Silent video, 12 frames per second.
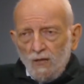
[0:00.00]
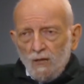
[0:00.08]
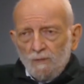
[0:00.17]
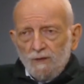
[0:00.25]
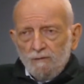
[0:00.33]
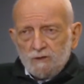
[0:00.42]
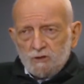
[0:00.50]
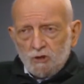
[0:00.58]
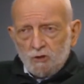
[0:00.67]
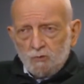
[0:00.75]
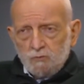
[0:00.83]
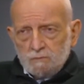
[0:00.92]
There are
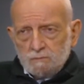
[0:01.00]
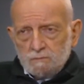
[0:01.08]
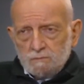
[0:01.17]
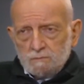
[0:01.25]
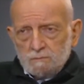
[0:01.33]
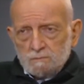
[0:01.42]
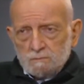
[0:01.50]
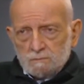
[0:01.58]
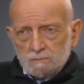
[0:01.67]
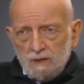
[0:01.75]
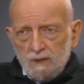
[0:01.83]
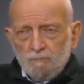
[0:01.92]
two
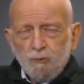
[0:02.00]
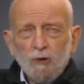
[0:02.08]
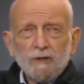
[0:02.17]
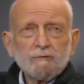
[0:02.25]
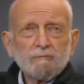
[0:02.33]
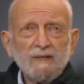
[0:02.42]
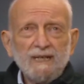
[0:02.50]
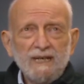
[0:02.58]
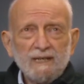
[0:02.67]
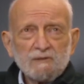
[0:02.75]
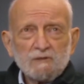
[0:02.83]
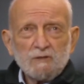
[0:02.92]
important
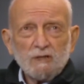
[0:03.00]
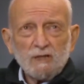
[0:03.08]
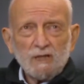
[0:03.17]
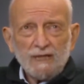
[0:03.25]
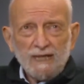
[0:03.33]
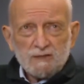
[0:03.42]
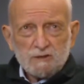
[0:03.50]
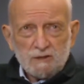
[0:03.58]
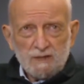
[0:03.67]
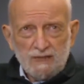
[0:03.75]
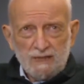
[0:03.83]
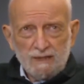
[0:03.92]
readings in your collection
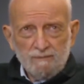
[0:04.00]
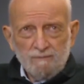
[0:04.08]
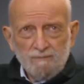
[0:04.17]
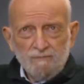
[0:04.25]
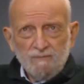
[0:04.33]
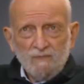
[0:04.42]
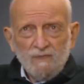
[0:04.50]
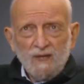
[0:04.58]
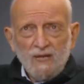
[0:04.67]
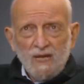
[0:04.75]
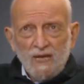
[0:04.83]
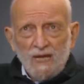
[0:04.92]
here.
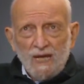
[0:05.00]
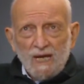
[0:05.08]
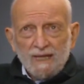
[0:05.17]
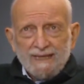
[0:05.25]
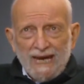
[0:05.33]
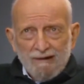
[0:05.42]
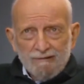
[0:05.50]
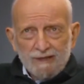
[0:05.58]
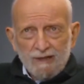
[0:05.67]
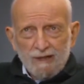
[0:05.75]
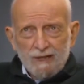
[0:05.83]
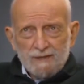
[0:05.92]
Garrett
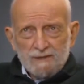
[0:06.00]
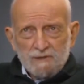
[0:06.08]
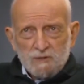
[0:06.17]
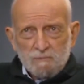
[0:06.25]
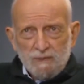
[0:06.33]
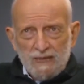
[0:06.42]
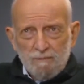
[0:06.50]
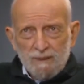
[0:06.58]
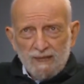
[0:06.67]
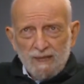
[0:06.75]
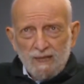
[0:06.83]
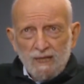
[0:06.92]
Hardin's
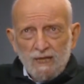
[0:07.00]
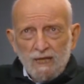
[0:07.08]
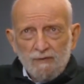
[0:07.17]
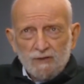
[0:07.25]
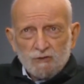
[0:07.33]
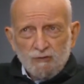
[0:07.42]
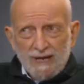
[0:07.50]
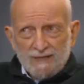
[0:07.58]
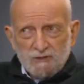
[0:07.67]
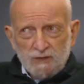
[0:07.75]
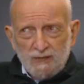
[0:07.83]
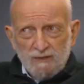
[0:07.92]
paper, The
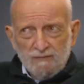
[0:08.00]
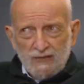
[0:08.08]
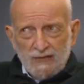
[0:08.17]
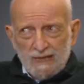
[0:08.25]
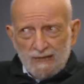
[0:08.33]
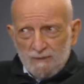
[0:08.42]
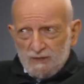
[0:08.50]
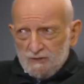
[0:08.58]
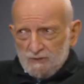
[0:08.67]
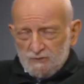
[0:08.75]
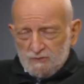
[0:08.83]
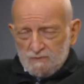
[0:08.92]
Tragedy of the
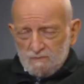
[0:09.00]
Commons,